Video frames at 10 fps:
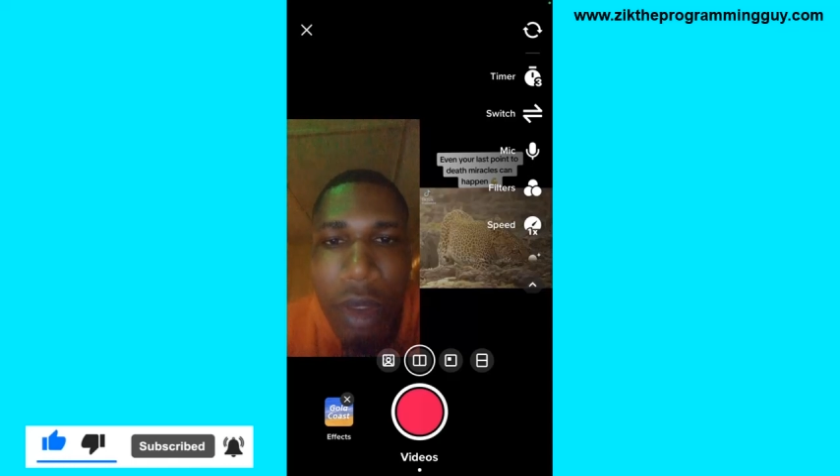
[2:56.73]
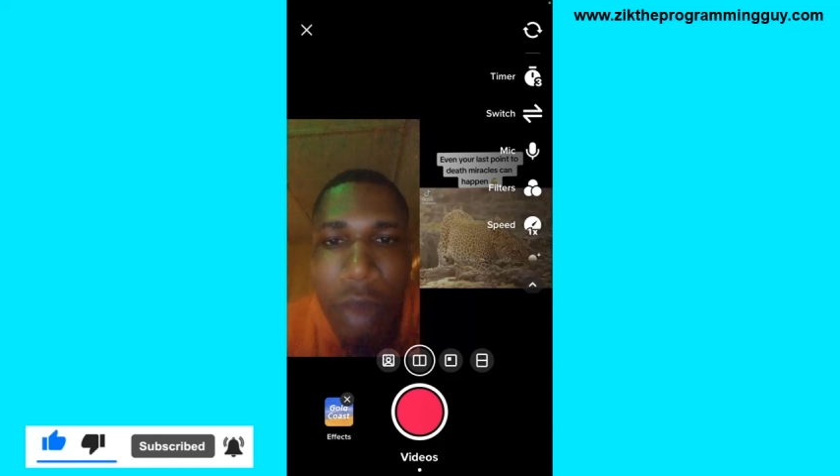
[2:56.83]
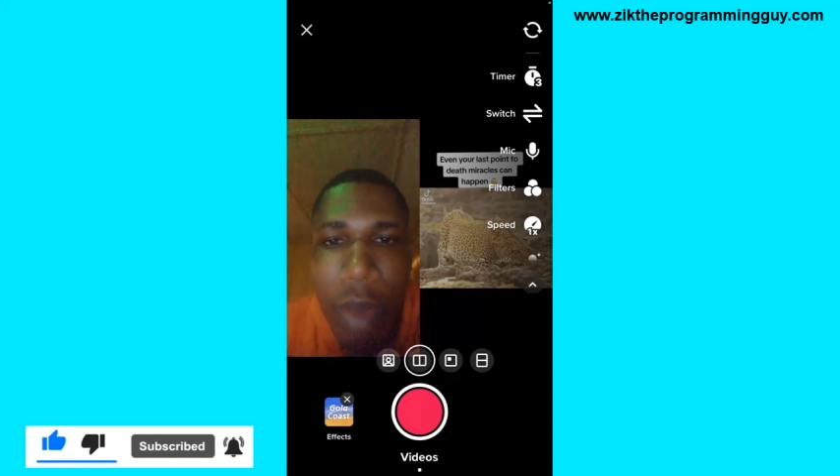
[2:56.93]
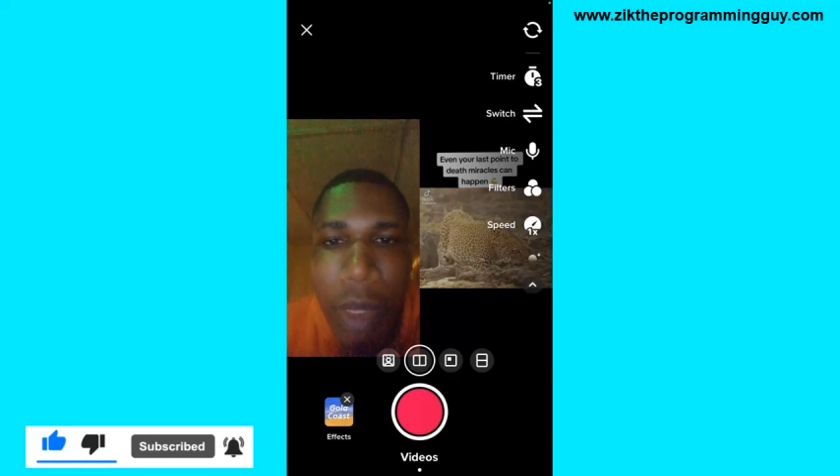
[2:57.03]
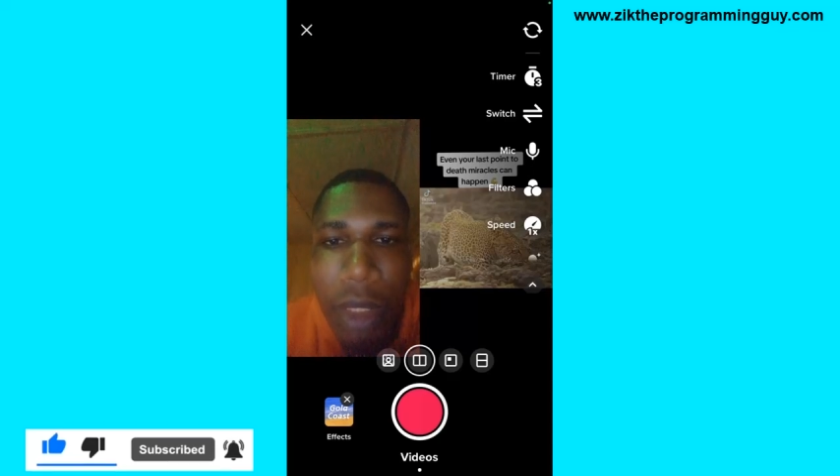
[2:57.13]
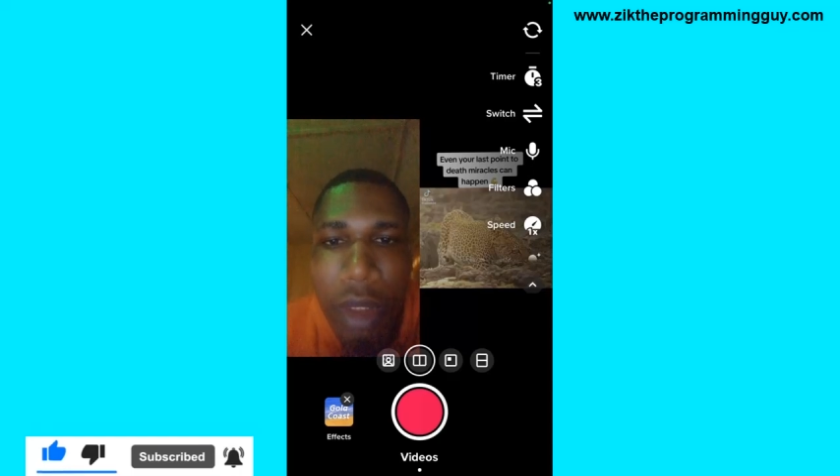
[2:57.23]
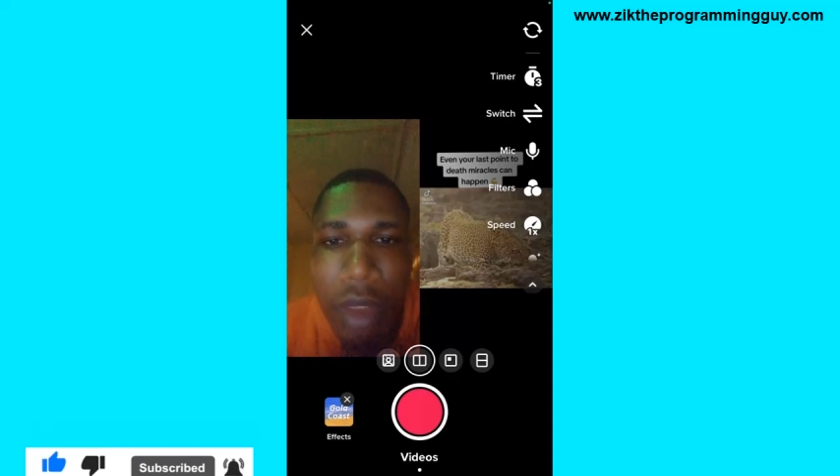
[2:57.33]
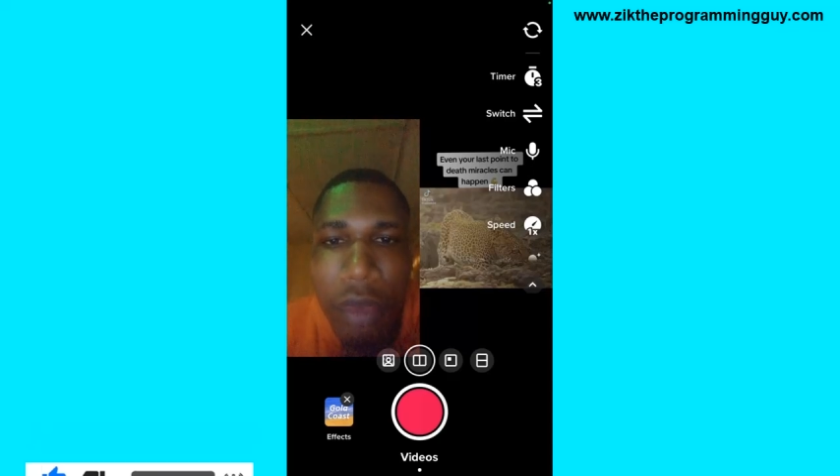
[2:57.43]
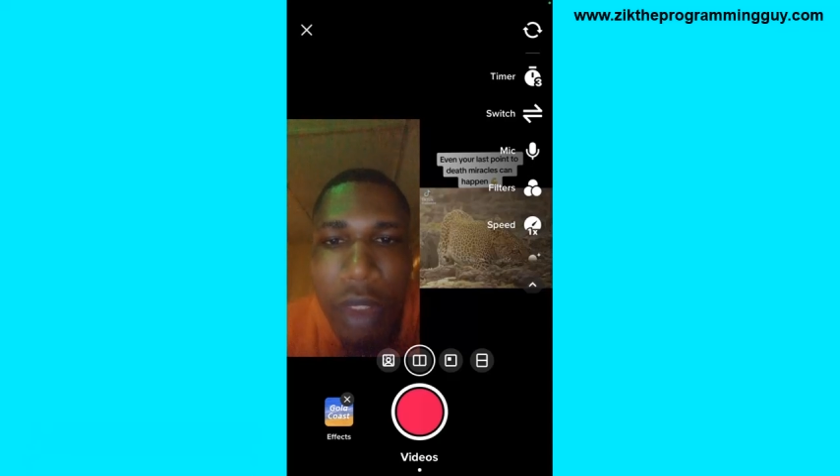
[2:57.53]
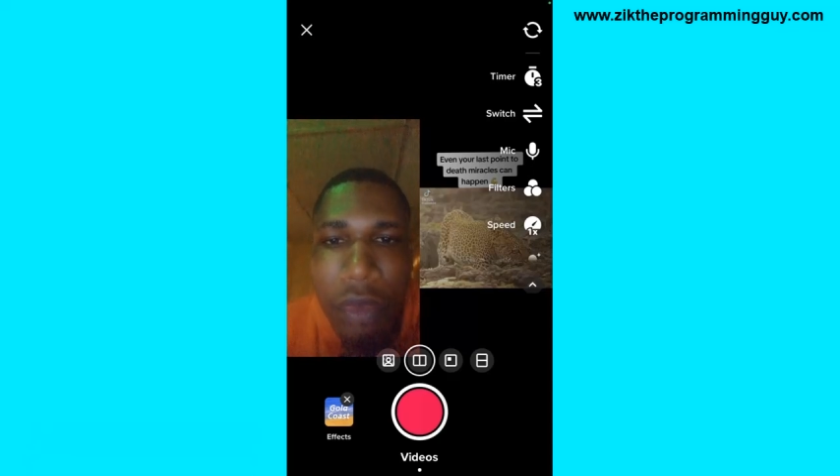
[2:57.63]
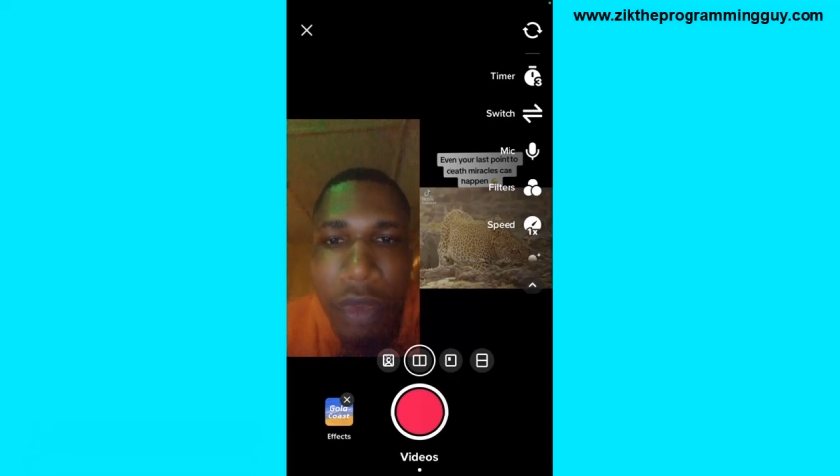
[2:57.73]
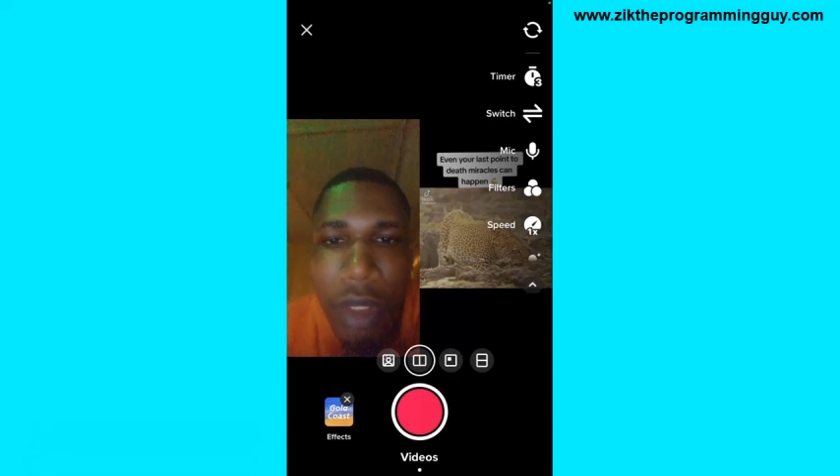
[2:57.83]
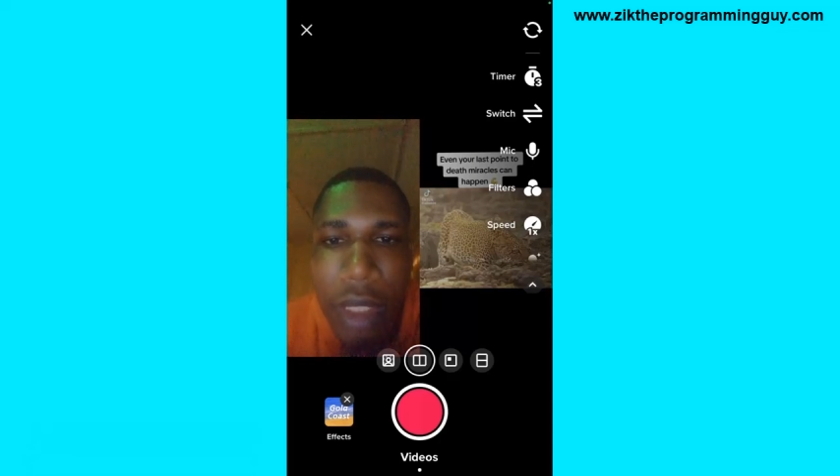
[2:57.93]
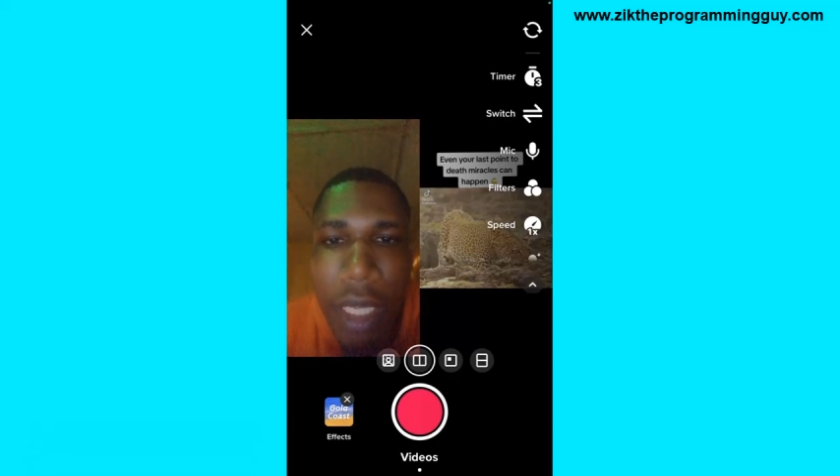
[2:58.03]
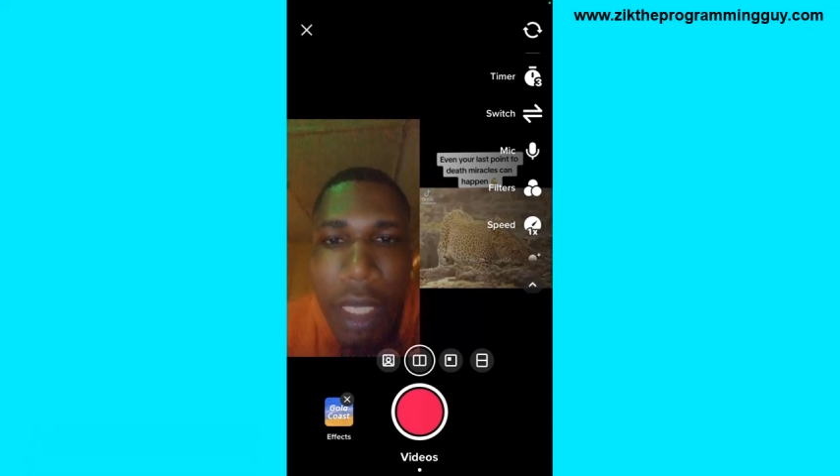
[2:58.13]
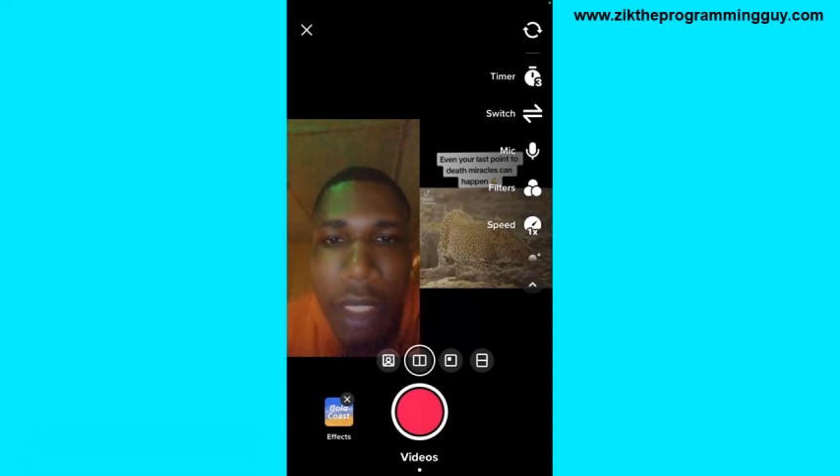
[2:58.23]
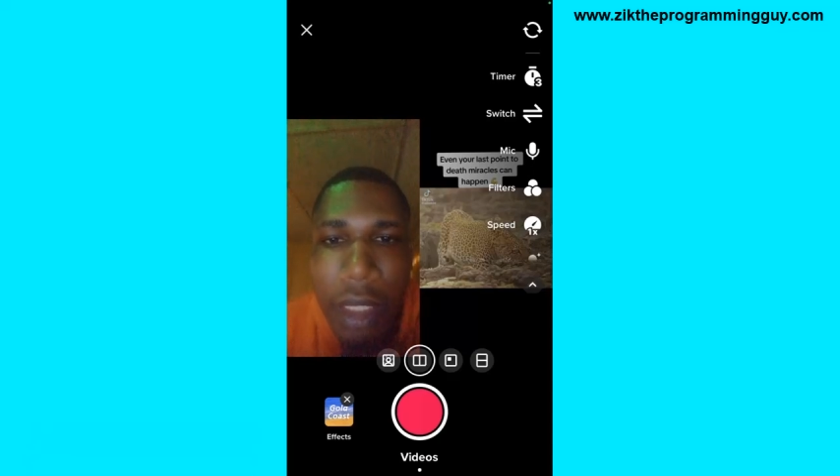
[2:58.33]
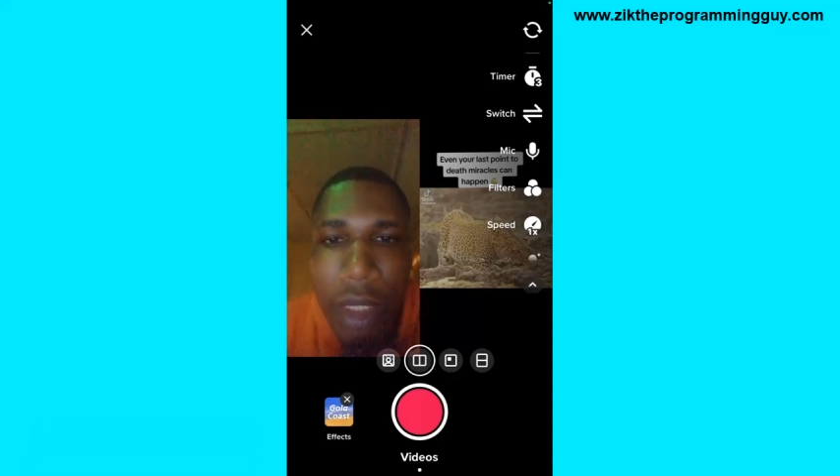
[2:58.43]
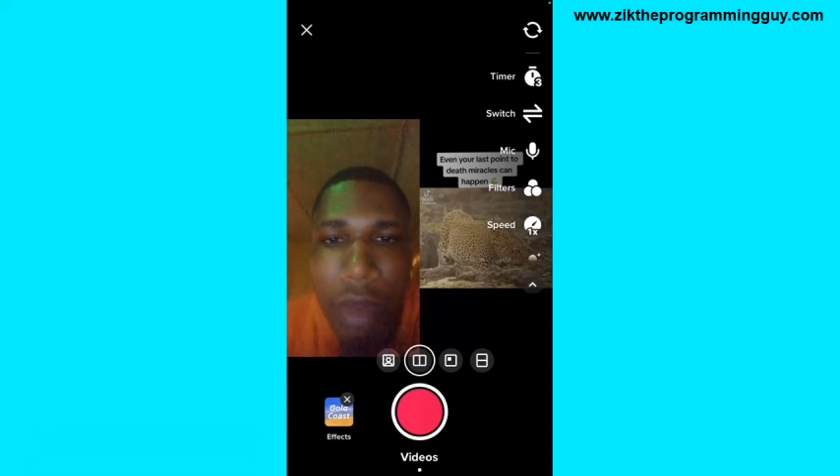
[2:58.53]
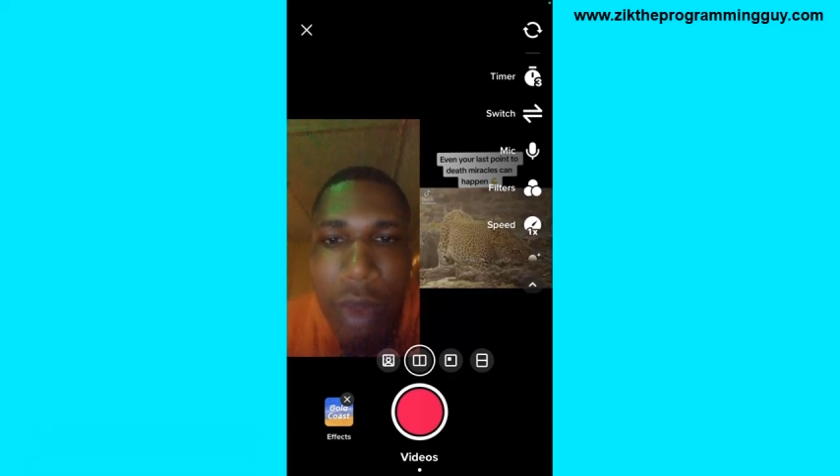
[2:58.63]
Remember to give this video a like
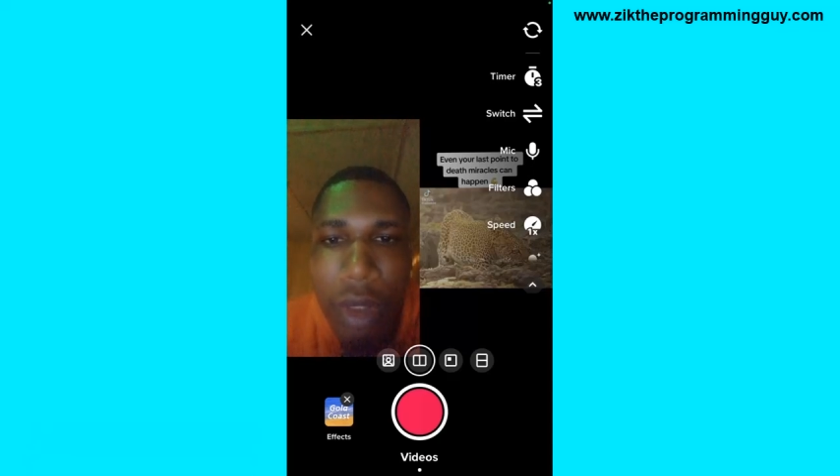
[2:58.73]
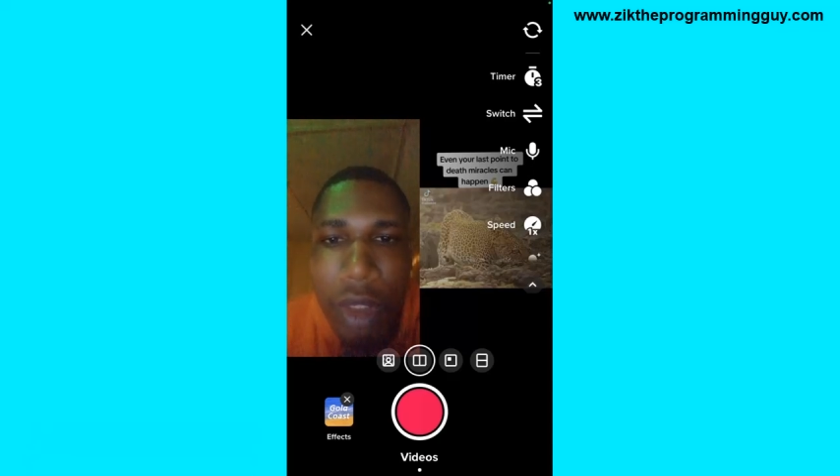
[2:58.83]
and equally